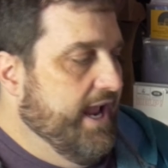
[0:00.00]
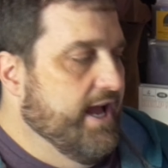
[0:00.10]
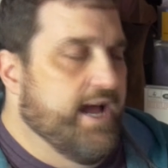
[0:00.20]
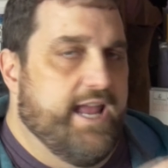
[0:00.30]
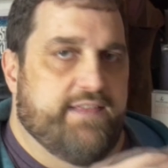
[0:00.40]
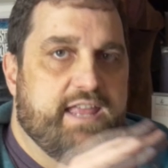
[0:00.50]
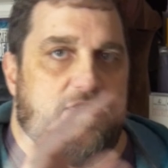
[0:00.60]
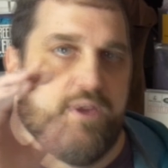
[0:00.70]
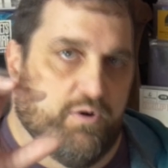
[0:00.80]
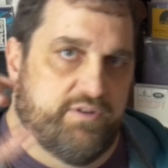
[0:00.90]
Uh, and
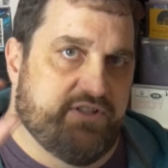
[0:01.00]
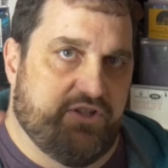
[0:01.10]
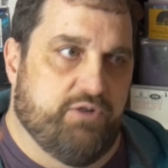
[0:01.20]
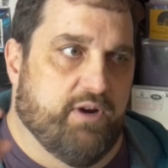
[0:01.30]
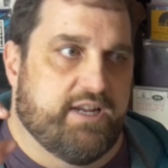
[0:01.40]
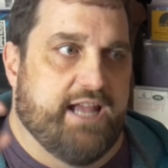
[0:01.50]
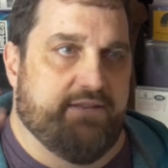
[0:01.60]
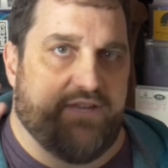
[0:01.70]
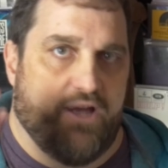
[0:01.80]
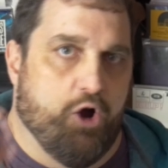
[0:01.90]
then those two are kind
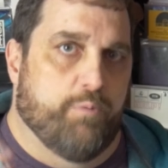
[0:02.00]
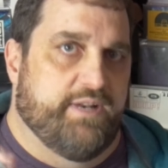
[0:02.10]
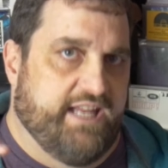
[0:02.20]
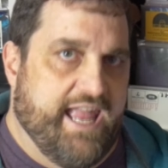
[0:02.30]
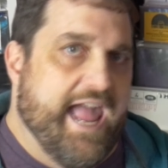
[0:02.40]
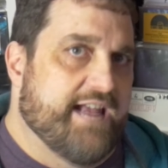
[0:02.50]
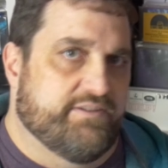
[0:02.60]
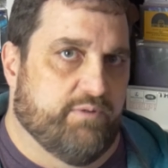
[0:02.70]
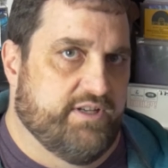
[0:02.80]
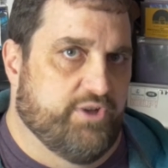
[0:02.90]
of the opening
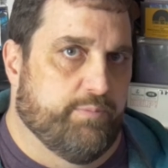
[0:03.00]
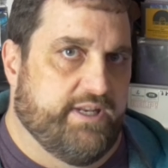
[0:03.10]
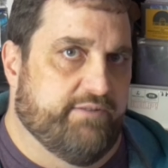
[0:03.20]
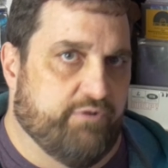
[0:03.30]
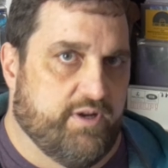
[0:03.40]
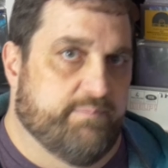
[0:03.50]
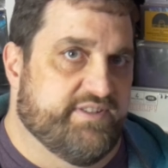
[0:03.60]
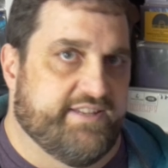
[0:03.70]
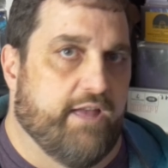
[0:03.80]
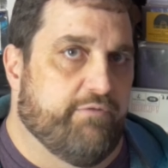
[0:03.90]
acts where he's opening for
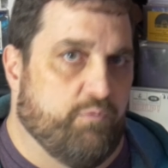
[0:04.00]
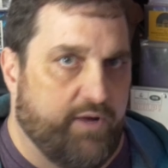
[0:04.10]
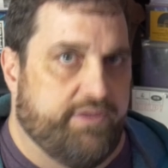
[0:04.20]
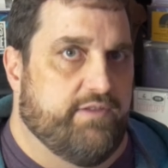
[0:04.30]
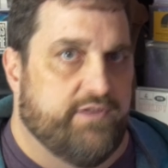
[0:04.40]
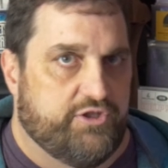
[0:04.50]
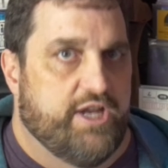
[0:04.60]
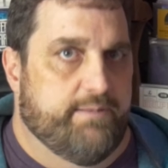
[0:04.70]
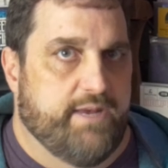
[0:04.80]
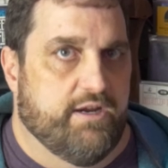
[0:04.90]
himself with the
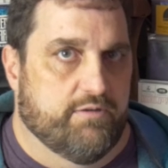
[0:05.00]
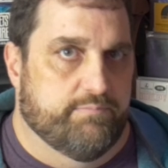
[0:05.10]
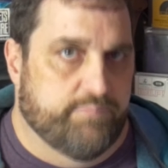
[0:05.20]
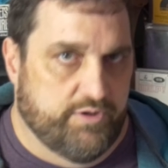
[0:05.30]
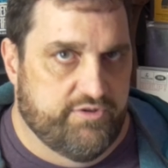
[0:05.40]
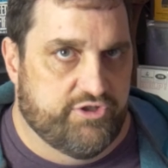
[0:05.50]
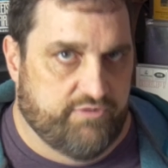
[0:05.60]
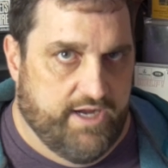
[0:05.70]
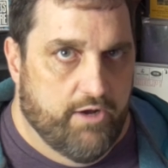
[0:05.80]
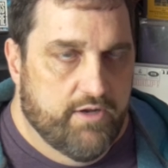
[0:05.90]
John Mayer Blues
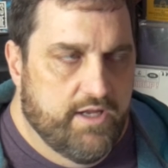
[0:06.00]
Trio.